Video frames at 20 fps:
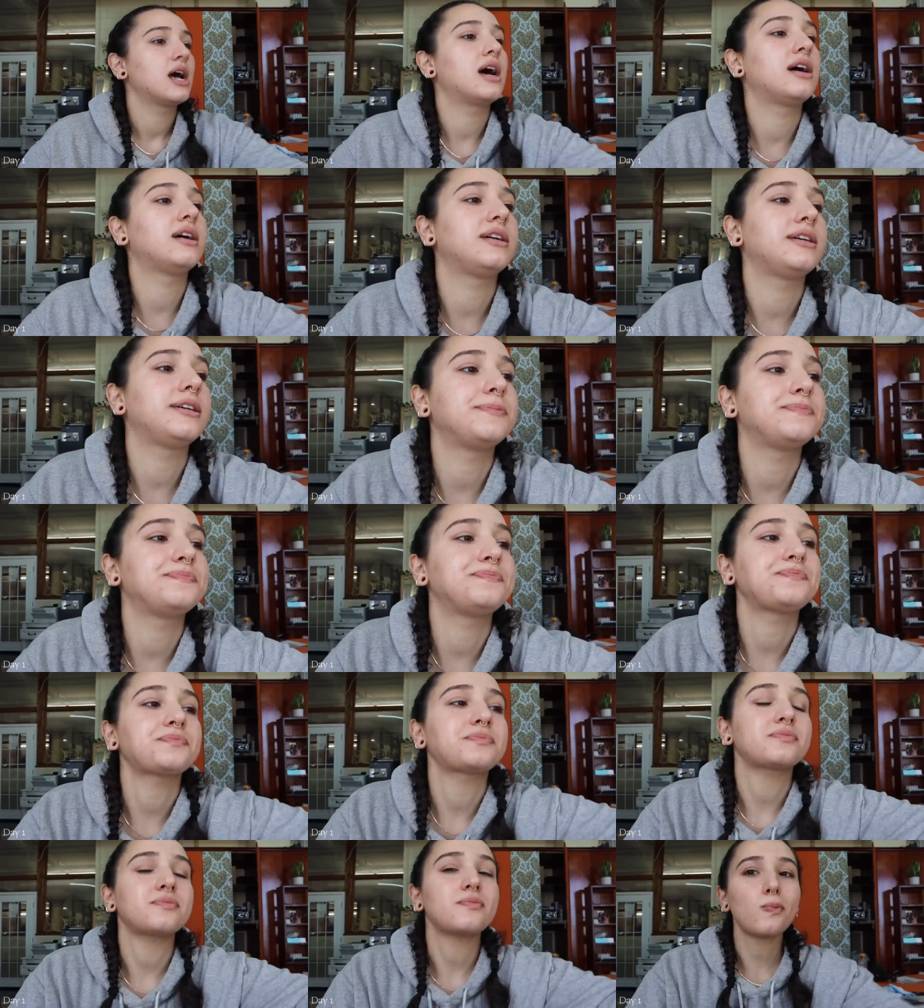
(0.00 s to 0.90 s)

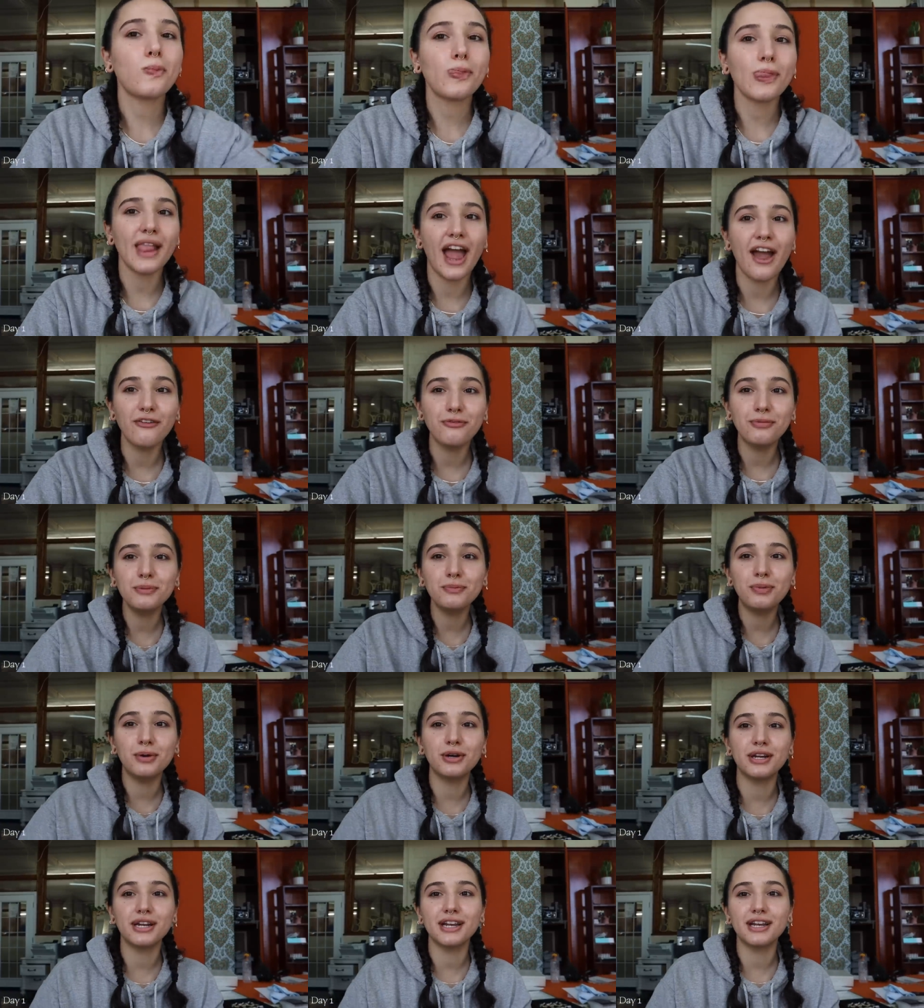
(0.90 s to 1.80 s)
Um, I've been
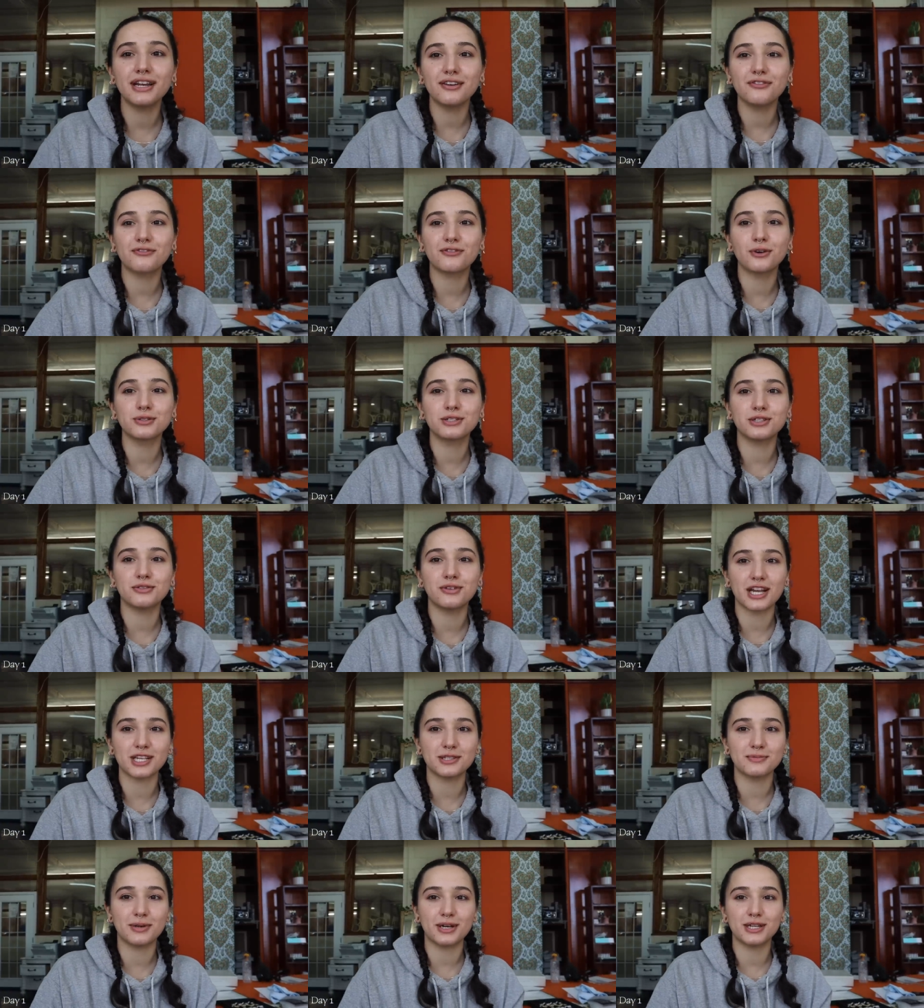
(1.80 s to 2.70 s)
putting frozen
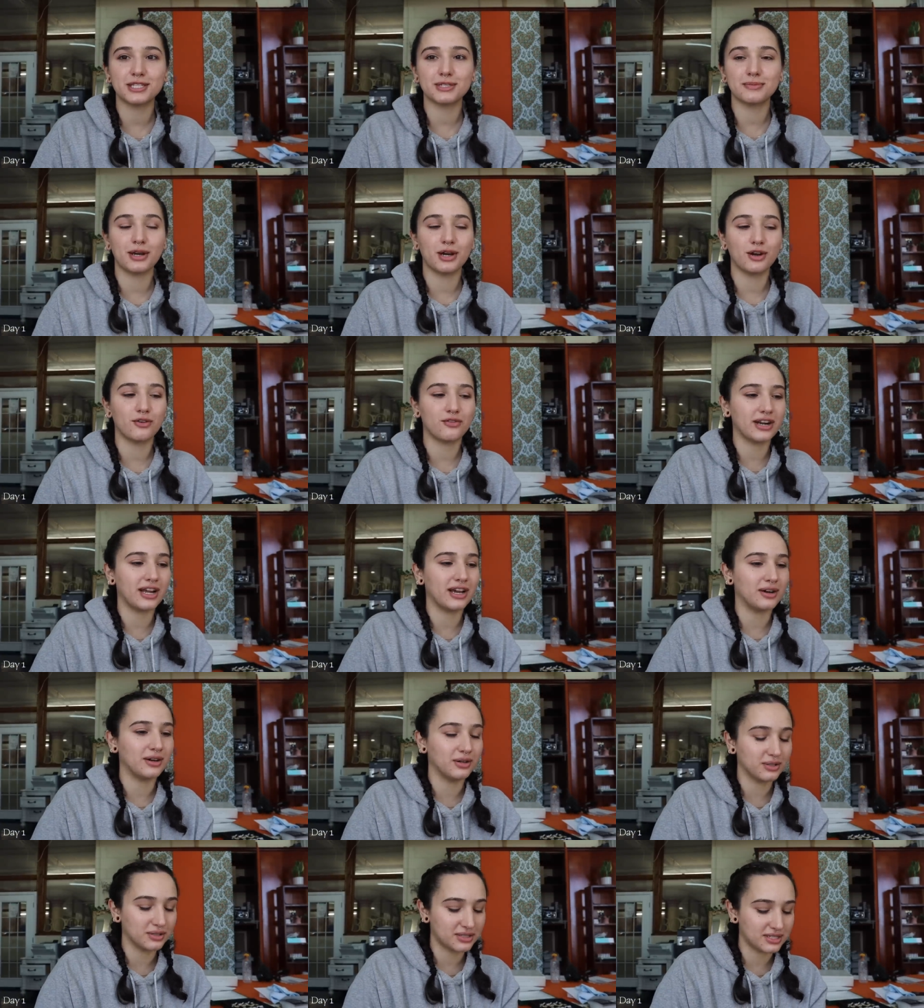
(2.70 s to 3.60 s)
raspberries in my
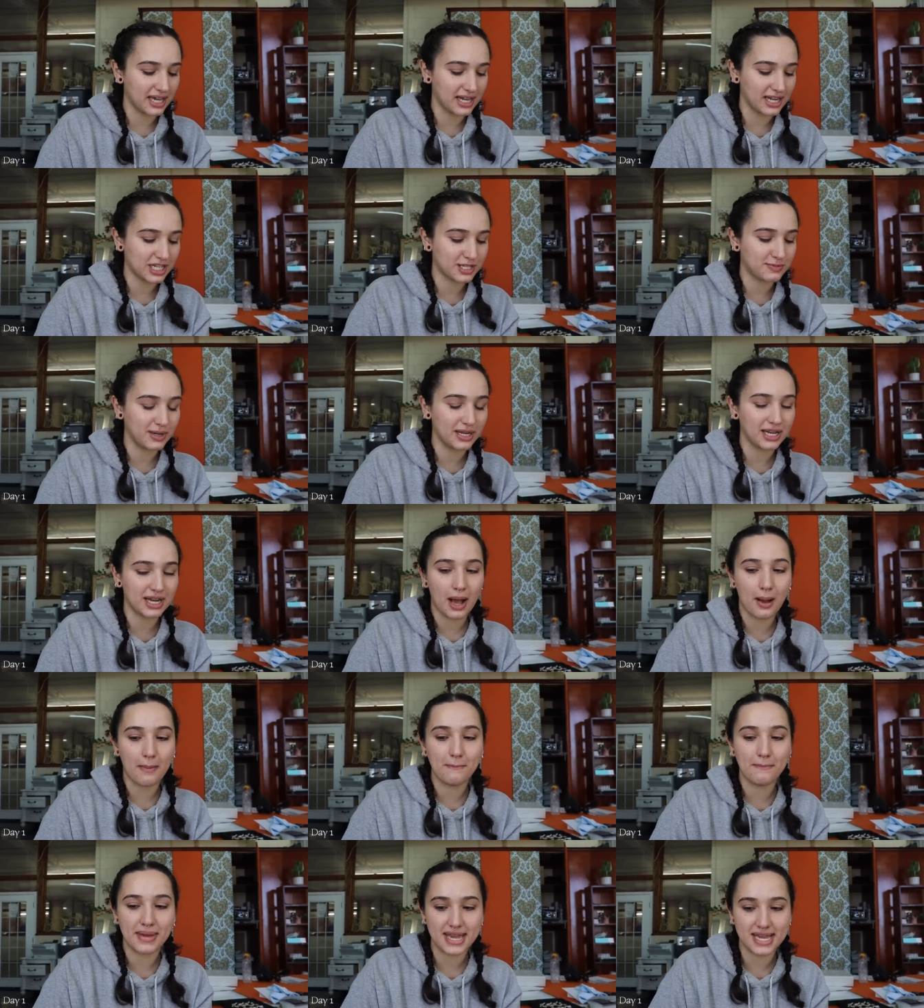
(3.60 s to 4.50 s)
overnight oats and it's been
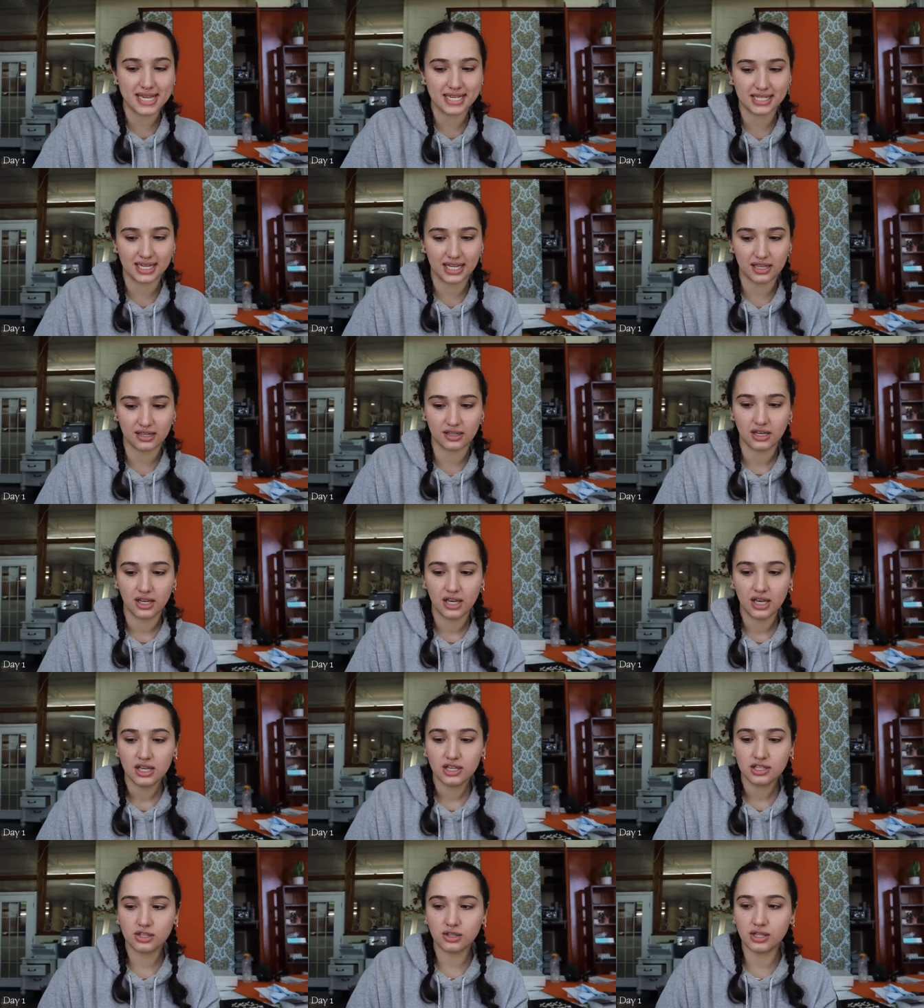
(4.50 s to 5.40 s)
amazing.
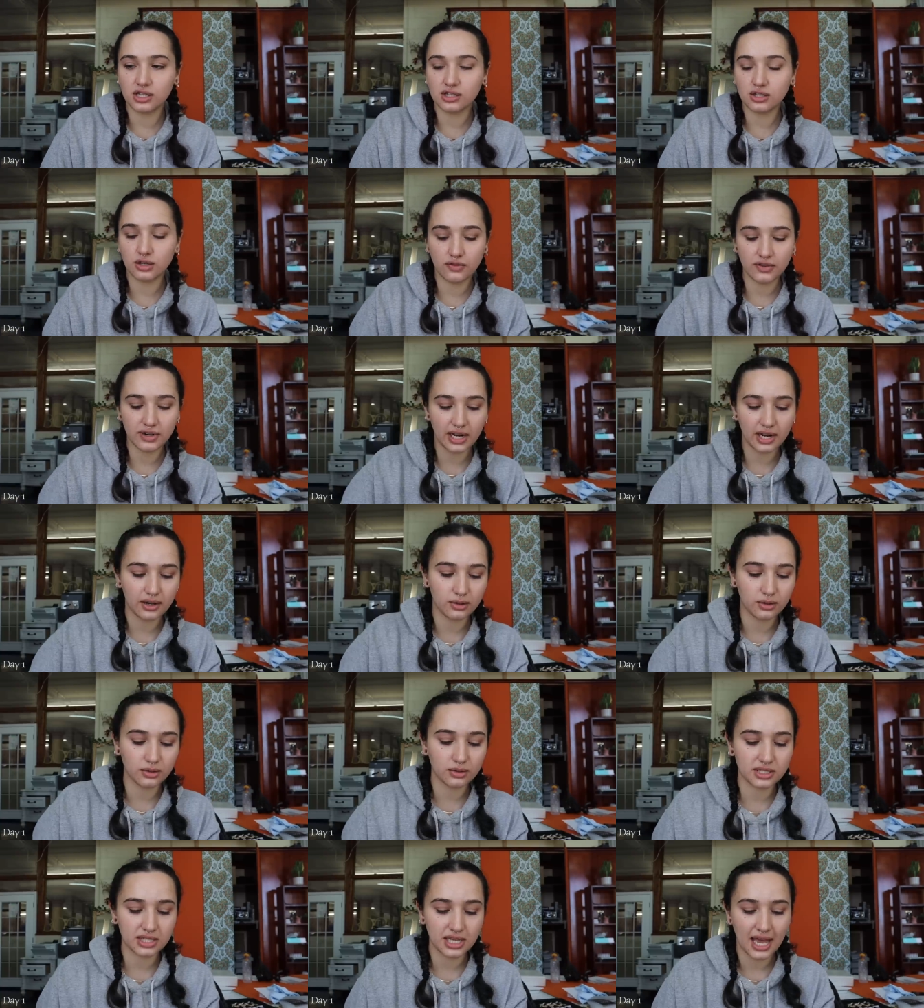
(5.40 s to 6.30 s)
So these overnight
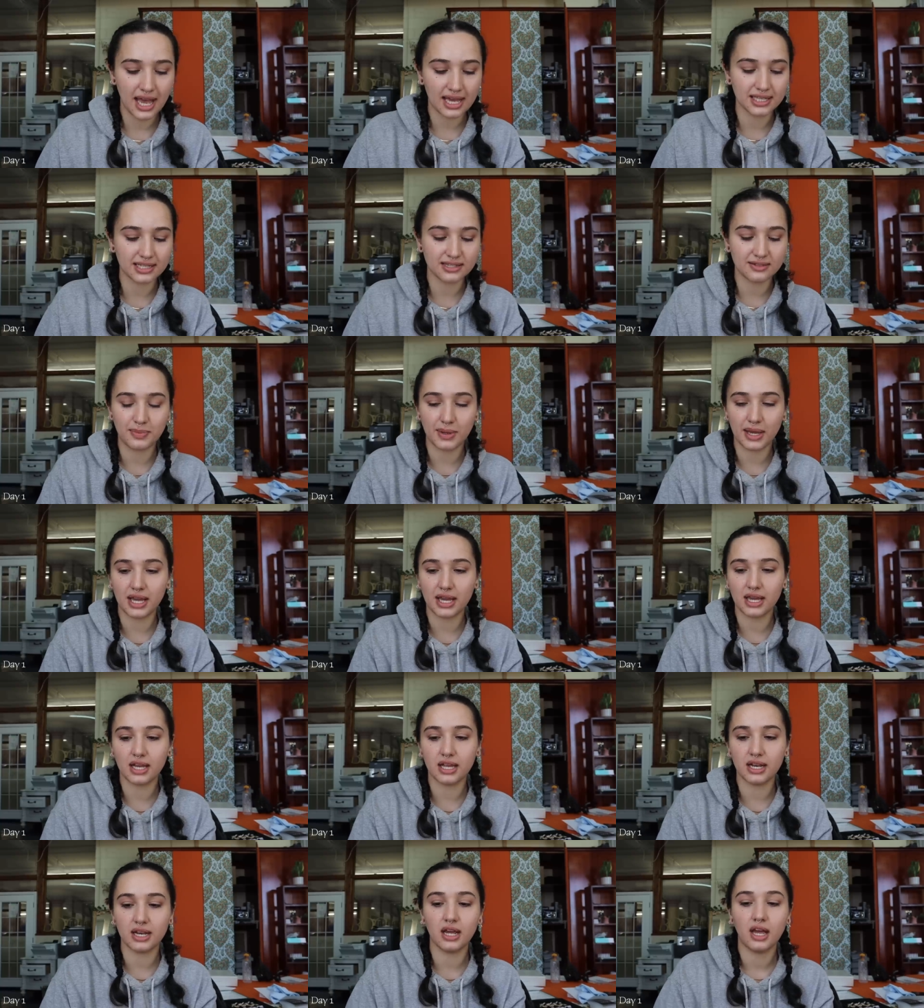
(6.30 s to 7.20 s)
oats has
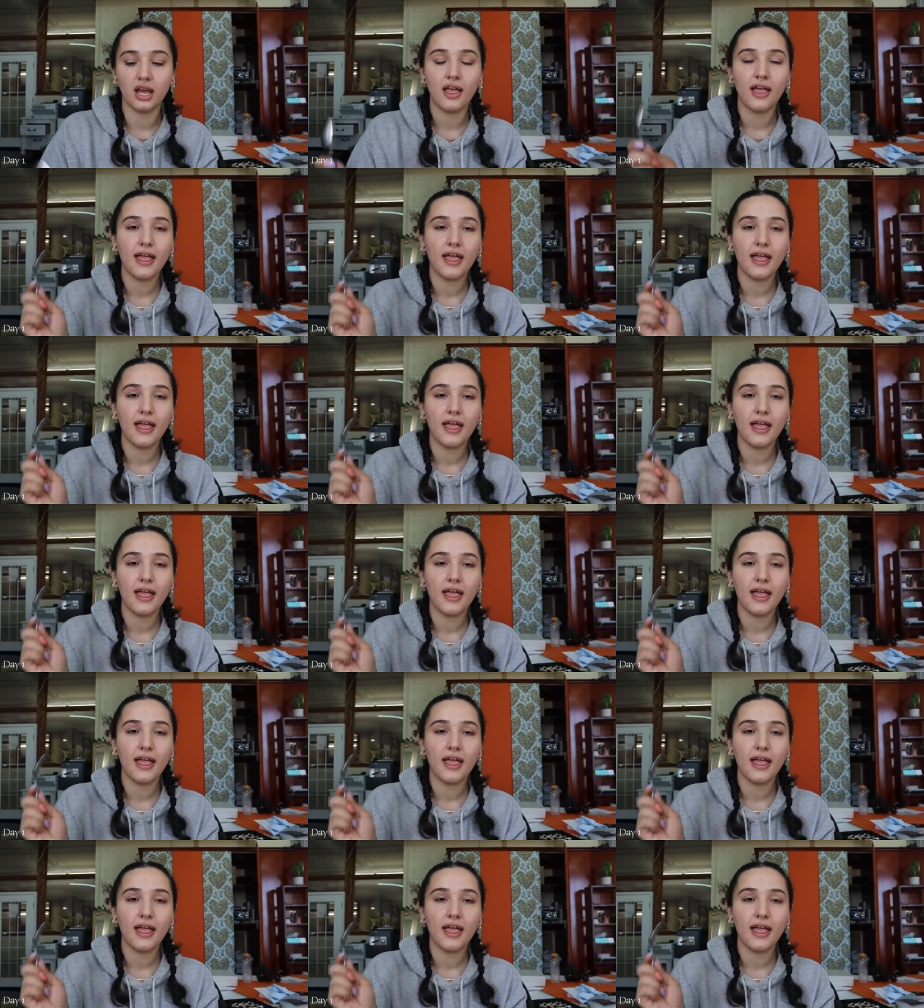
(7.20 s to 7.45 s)
been